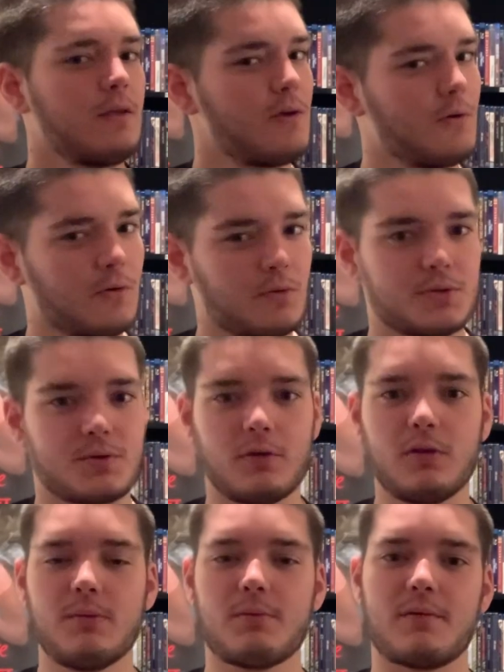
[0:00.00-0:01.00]
Your
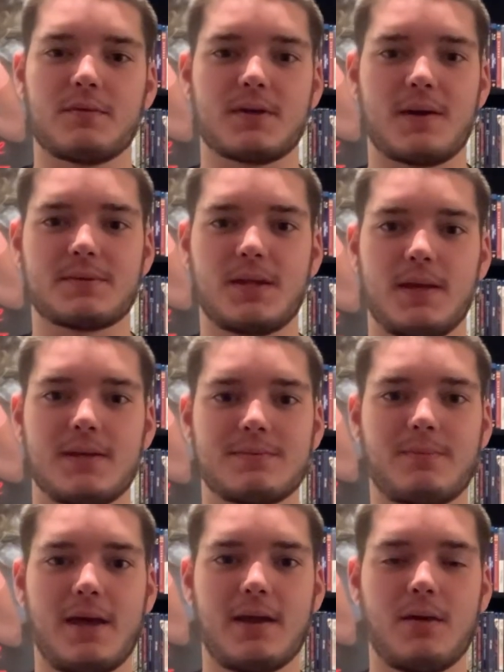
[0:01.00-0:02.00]
Shirley Brevin Thompson is
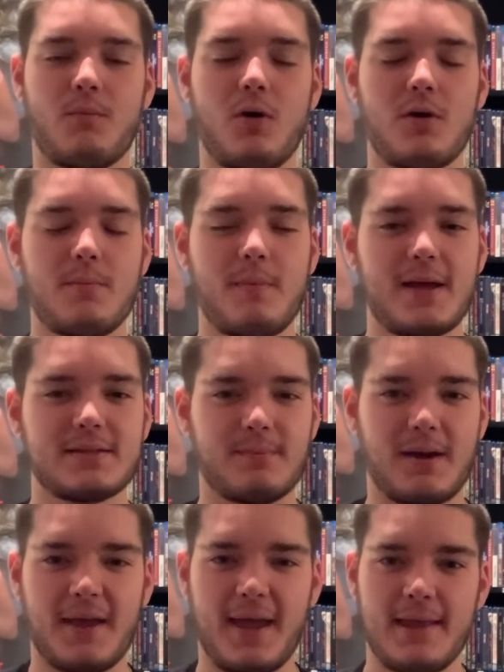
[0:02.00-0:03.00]
back, and welcome back to
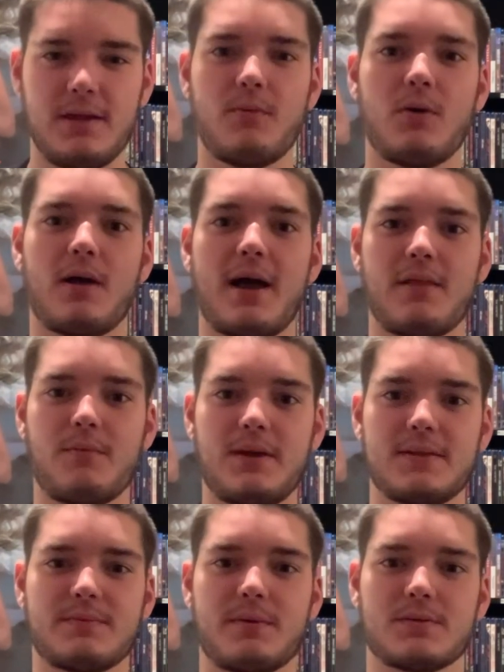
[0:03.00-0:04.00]
my annual
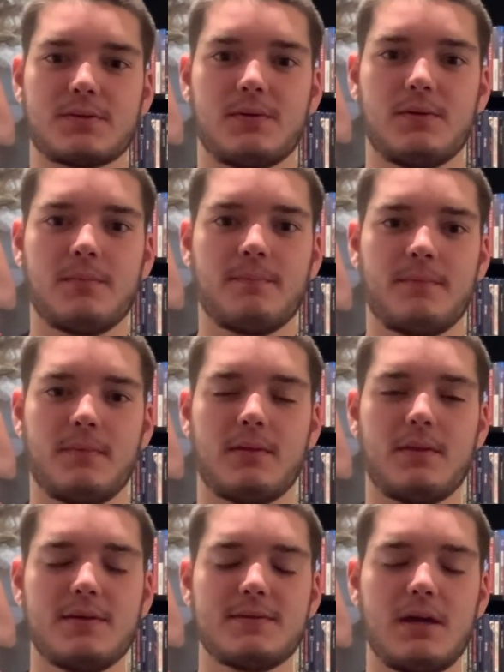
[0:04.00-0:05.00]
Halloween special.
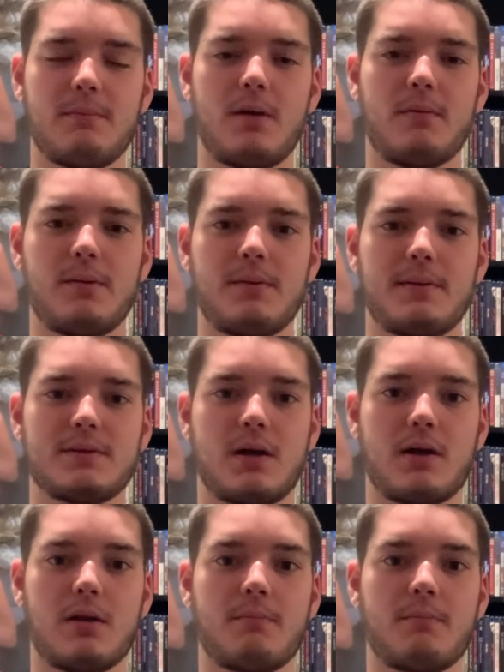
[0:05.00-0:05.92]
This time I'm going to be talking